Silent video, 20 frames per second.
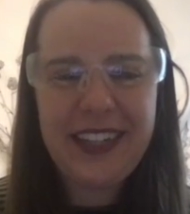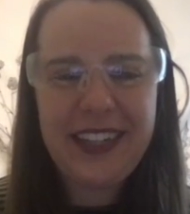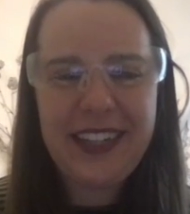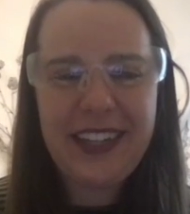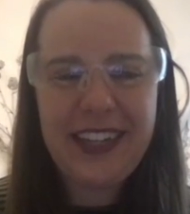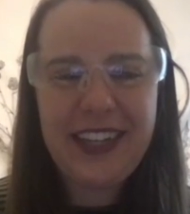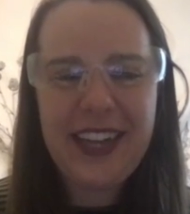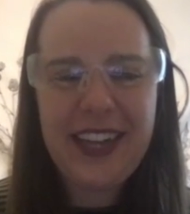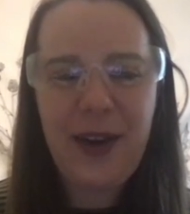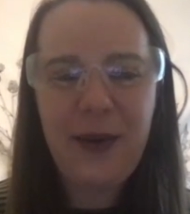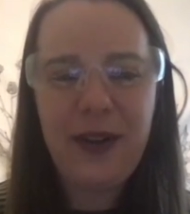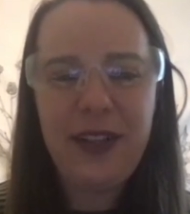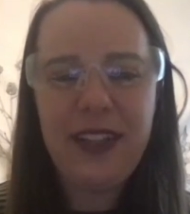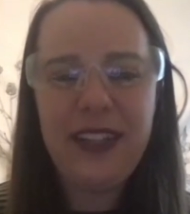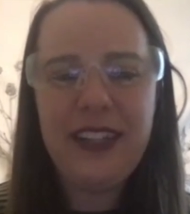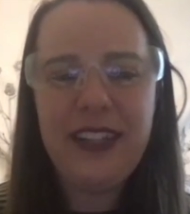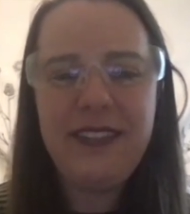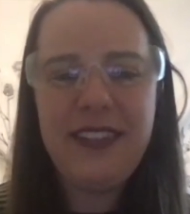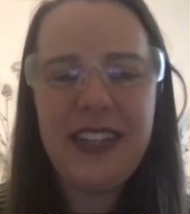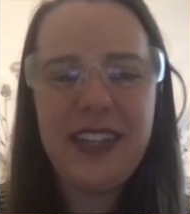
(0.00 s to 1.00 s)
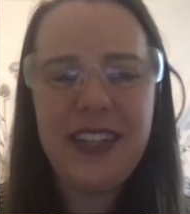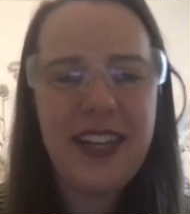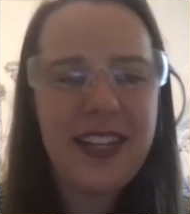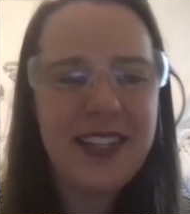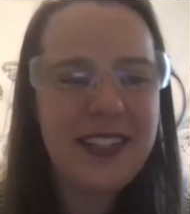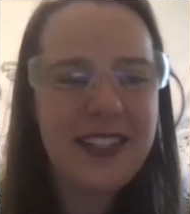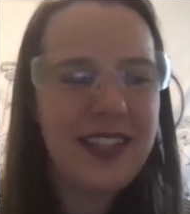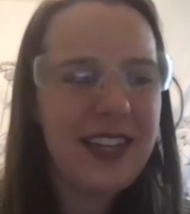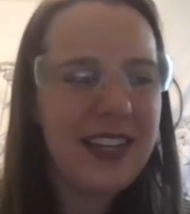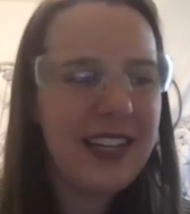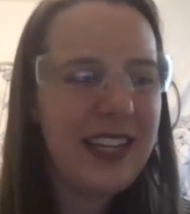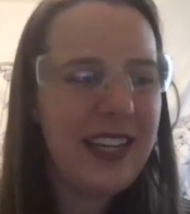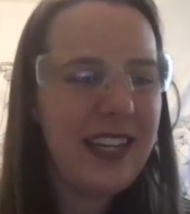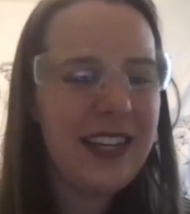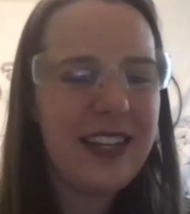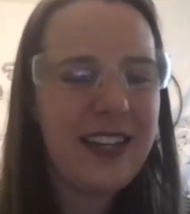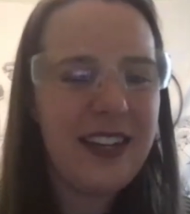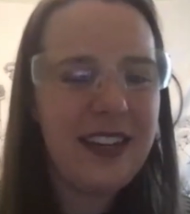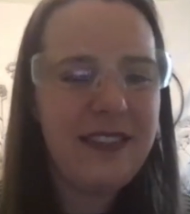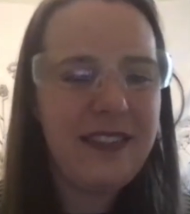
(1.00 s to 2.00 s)
And now Olivia is lucky
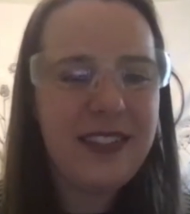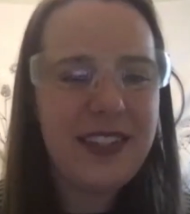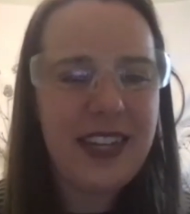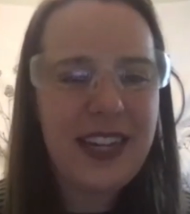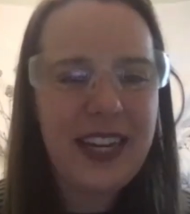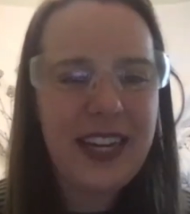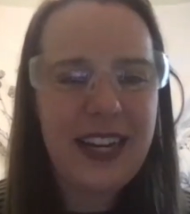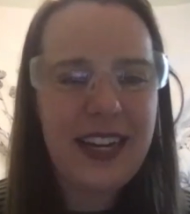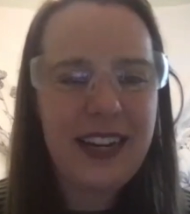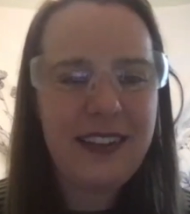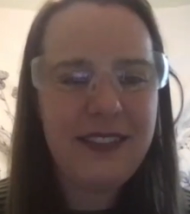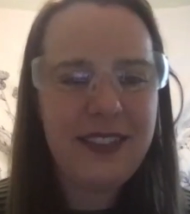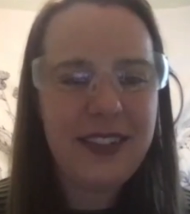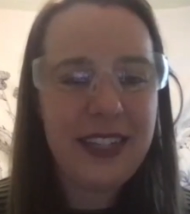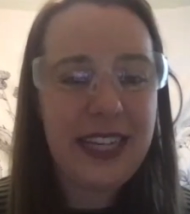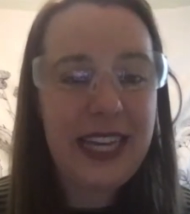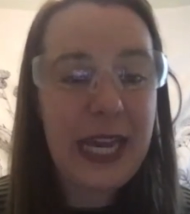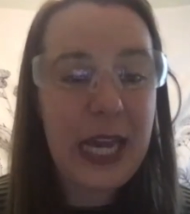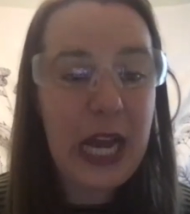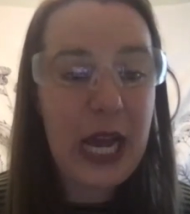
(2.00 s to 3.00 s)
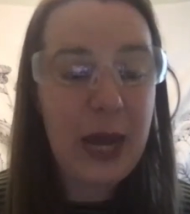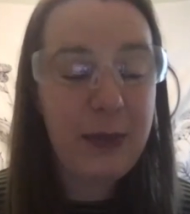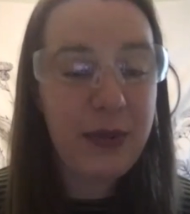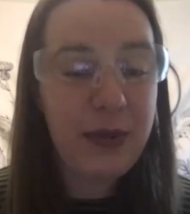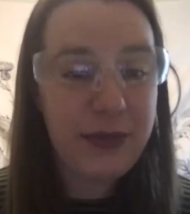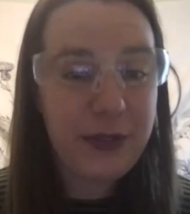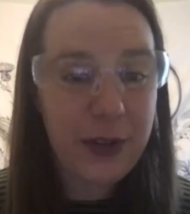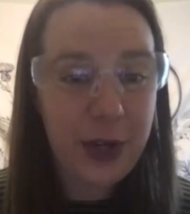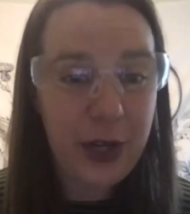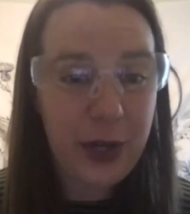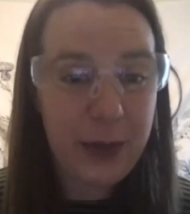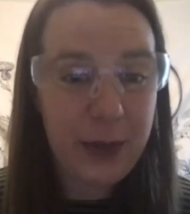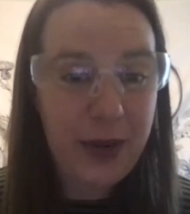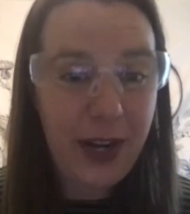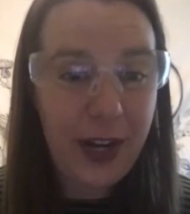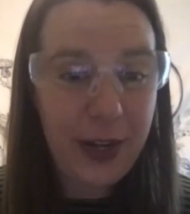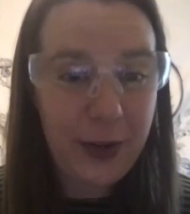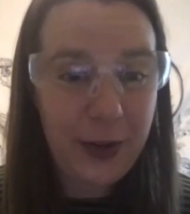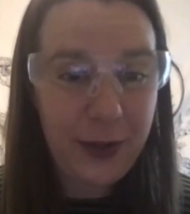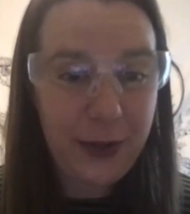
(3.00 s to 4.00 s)
enough to have a cap for her
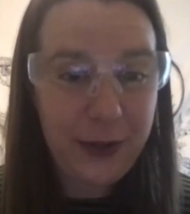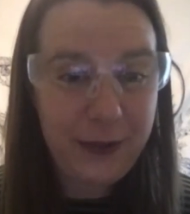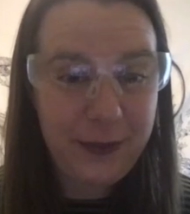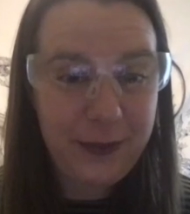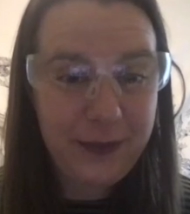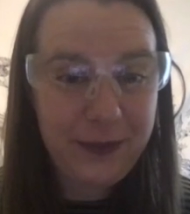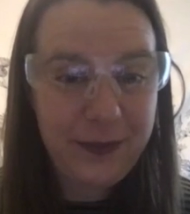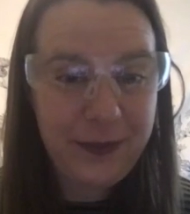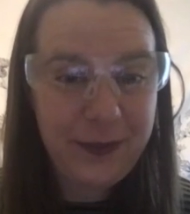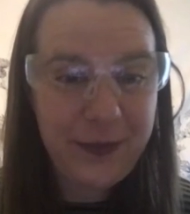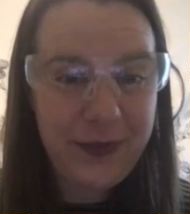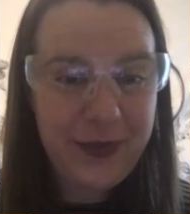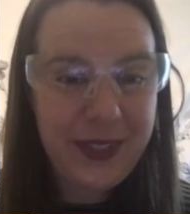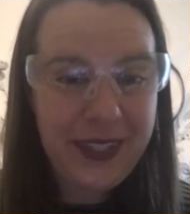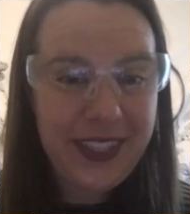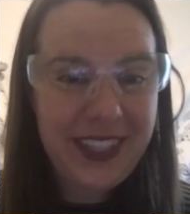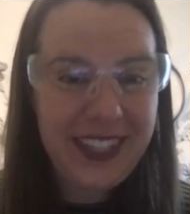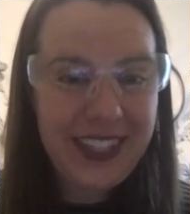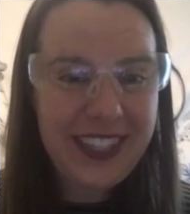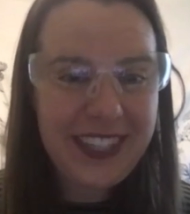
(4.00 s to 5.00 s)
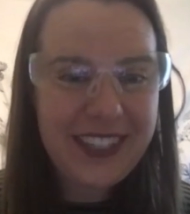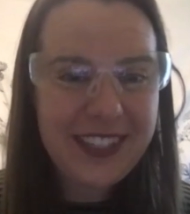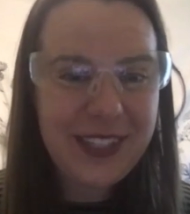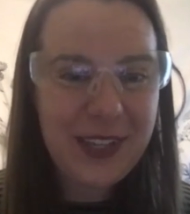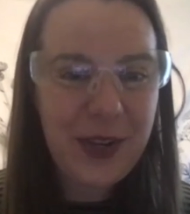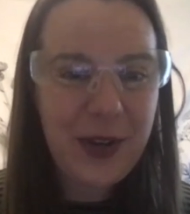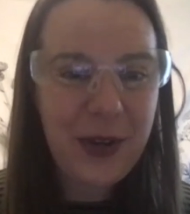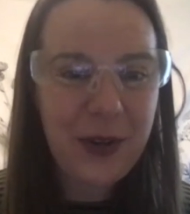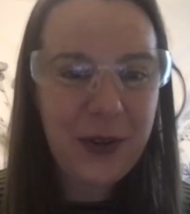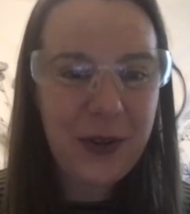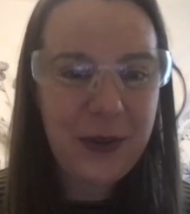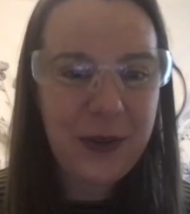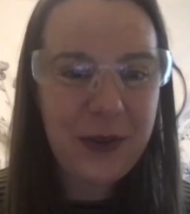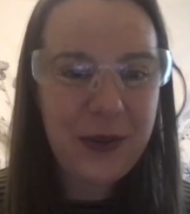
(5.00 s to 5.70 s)
bottle. So